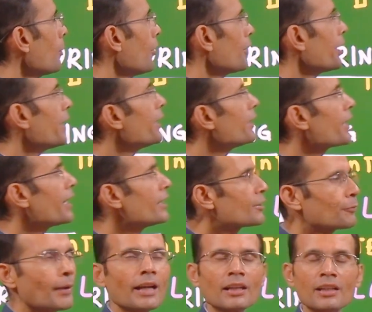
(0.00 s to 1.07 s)
about intense
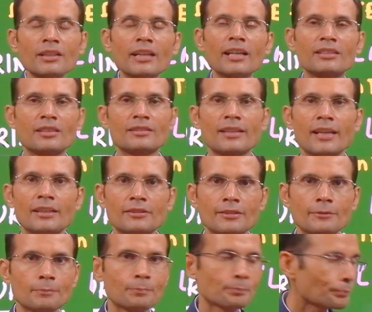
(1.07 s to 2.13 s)
violent exercise?